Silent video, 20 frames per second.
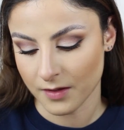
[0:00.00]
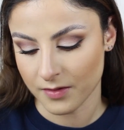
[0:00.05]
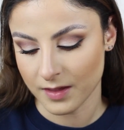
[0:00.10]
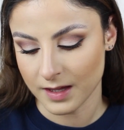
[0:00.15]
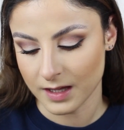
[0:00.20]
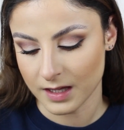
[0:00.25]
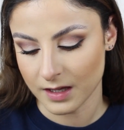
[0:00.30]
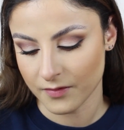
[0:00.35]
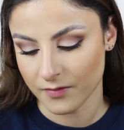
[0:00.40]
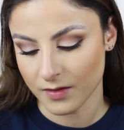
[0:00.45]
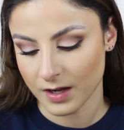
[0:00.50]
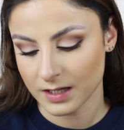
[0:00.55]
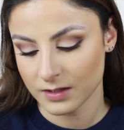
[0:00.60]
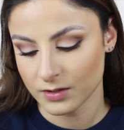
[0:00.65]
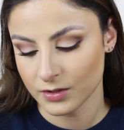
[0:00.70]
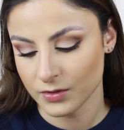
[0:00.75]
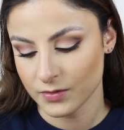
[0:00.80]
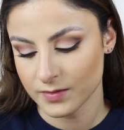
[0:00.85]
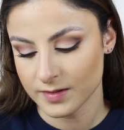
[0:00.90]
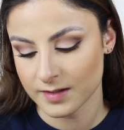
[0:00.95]
I think if I
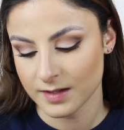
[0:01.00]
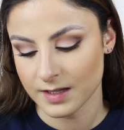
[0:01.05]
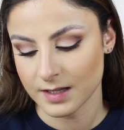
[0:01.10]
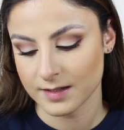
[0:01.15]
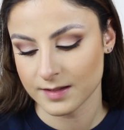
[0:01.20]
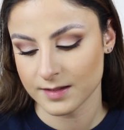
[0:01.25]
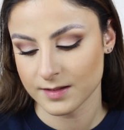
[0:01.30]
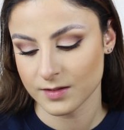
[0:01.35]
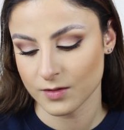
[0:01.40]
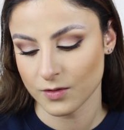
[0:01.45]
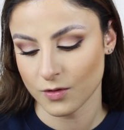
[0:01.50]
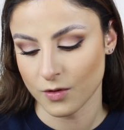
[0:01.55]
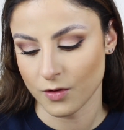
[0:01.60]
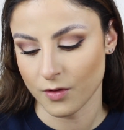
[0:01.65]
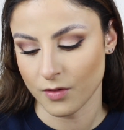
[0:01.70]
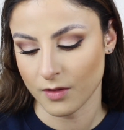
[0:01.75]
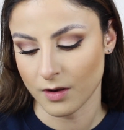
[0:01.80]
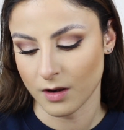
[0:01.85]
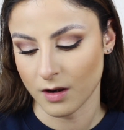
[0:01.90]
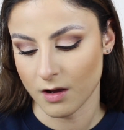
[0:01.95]
used this
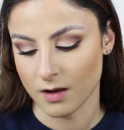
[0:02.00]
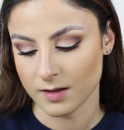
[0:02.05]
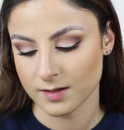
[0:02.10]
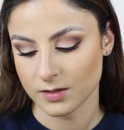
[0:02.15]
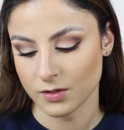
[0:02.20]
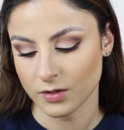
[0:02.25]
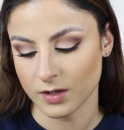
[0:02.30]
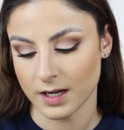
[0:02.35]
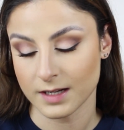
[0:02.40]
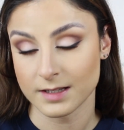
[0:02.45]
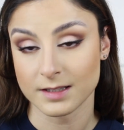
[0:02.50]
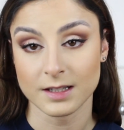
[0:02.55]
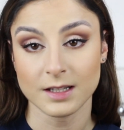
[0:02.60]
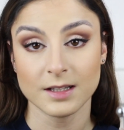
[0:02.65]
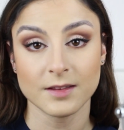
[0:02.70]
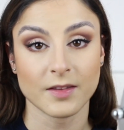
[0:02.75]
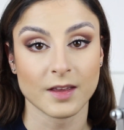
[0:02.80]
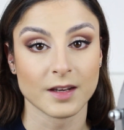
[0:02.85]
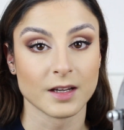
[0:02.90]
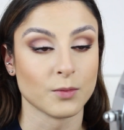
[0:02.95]
on the last look I
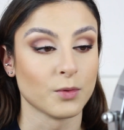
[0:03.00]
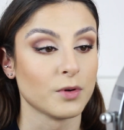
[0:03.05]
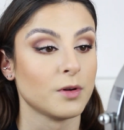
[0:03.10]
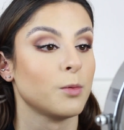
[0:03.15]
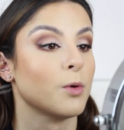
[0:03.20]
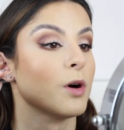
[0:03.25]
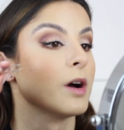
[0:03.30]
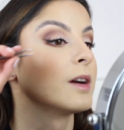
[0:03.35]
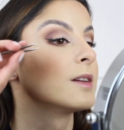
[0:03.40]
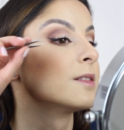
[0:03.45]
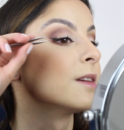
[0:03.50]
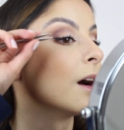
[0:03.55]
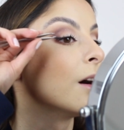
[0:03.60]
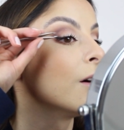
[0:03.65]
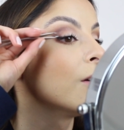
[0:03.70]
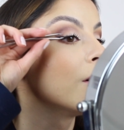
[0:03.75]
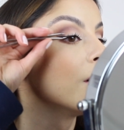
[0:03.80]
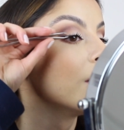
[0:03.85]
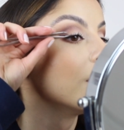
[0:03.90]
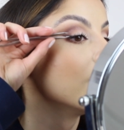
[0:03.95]
did, then it would have worked
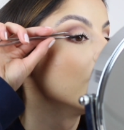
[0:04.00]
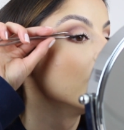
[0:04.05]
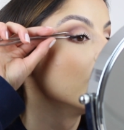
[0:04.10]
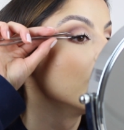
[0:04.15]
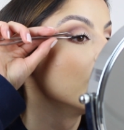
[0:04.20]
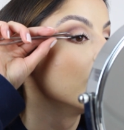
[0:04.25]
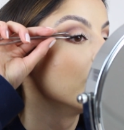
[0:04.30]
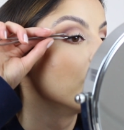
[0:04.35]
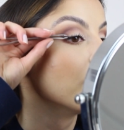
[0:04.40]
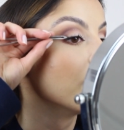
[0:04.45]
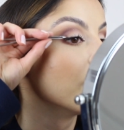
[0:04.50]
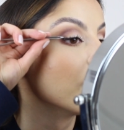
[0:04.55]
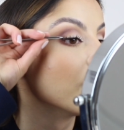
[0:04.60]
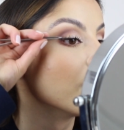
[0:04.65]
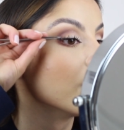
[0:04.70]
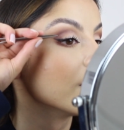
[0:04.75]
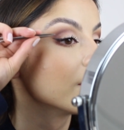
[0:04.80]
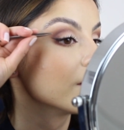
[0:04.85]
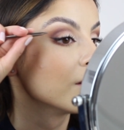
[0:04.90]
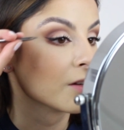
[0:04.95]
out. But
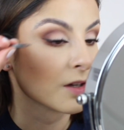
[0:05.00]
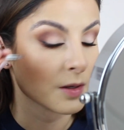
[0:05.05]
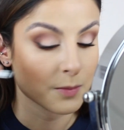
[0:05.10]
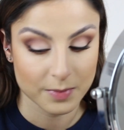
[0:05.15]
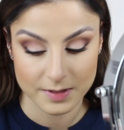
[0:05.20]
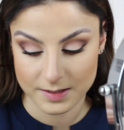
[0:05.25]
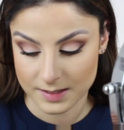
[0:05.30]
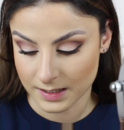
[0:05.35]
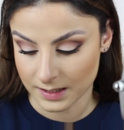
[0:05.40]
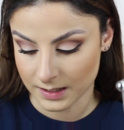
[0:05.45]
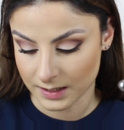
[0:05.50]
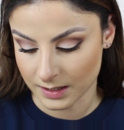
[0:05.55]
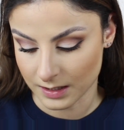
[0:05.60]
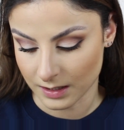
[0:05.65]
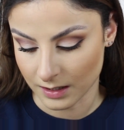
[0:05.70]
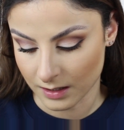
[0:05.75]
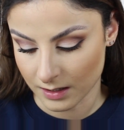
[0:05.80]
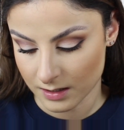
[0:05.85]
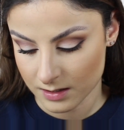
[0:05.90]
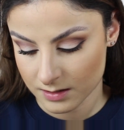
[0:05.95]
for this look in
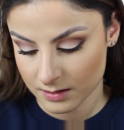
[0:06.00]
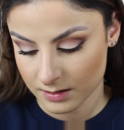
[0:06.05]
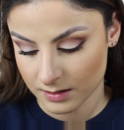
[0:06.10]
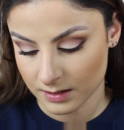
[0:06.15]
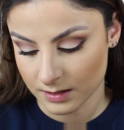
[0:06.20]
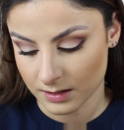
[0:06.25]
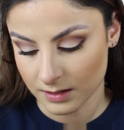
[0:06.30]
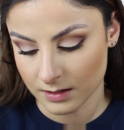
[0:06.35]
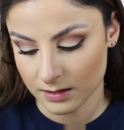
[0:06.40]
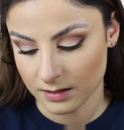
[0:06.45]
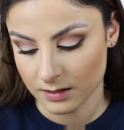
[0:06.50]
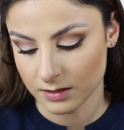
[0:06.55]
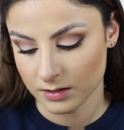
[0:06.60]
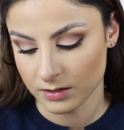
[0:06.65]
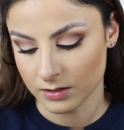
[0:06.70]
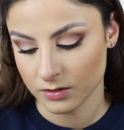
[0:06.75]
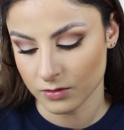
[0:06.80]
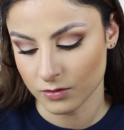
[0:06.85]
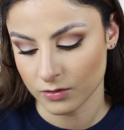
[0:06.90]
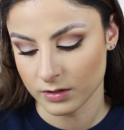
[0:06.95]
particular,
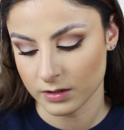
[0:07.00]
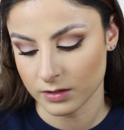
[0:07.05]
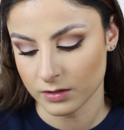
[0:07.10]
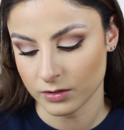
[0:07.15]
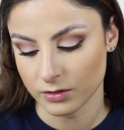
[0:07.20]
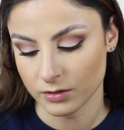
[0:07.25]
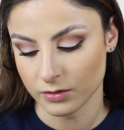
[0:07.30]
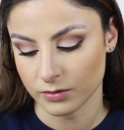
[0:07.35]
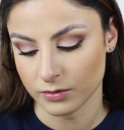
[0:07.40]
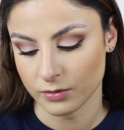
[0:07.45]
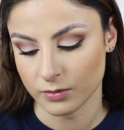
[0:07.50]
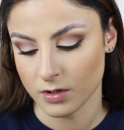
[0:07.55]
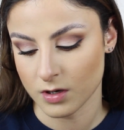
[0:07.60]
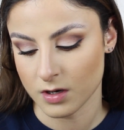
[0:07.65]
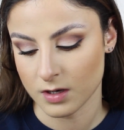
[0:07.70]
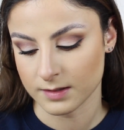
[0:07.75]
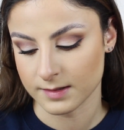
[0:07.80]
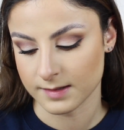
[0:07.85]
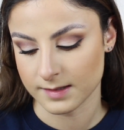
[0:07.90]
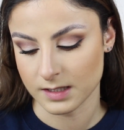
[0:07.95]
you
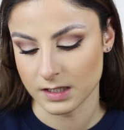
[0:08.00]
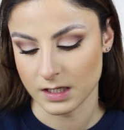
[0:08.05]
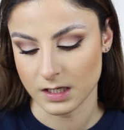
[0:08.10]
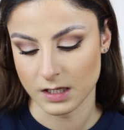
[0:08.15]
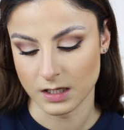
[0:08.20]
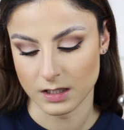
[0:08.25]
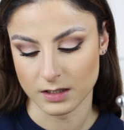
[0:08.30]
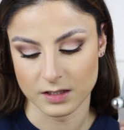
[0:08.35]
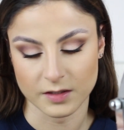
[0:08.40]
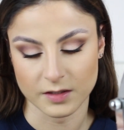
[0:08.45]
can't see a